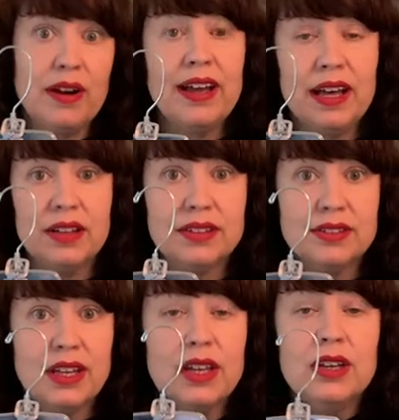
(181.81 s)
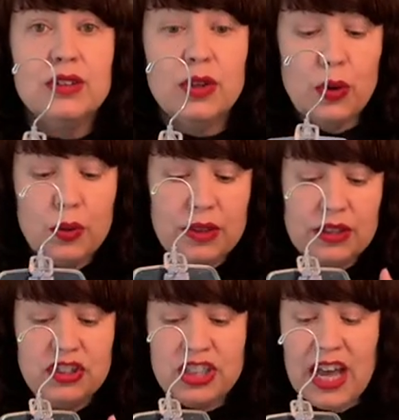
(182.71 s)
else. So the
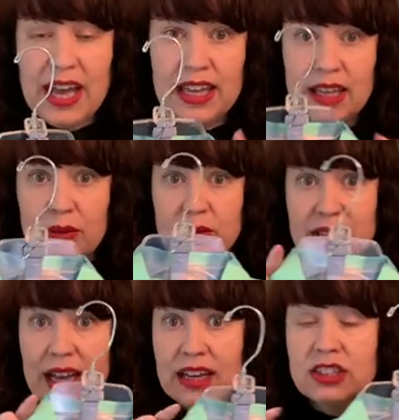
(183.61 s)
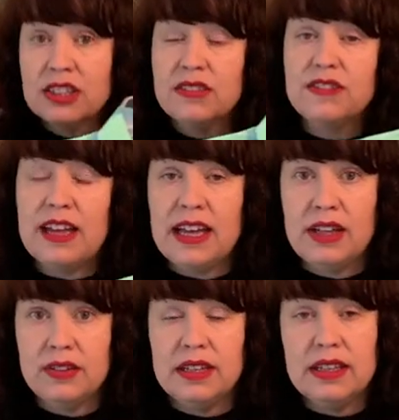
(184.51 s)
jacket was actually
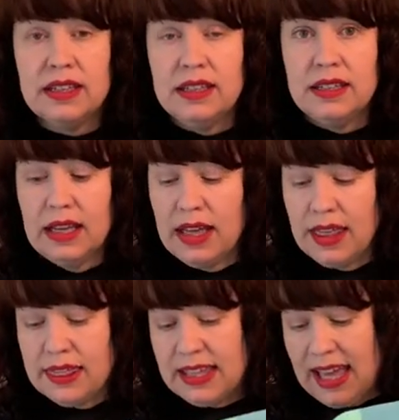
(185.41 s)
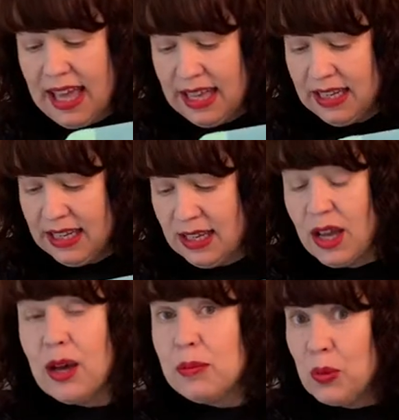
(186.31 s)
found in the attic
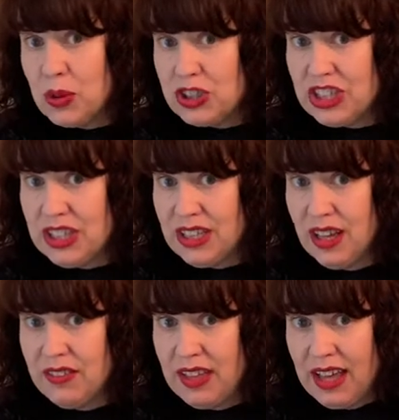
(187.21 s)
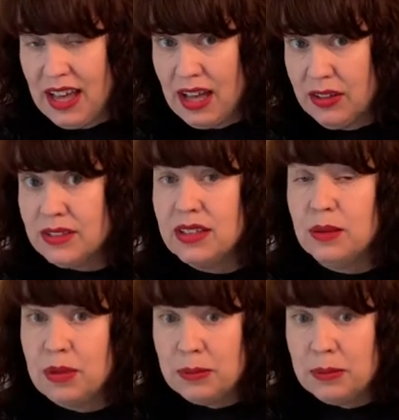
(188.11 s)
portion of the house in a big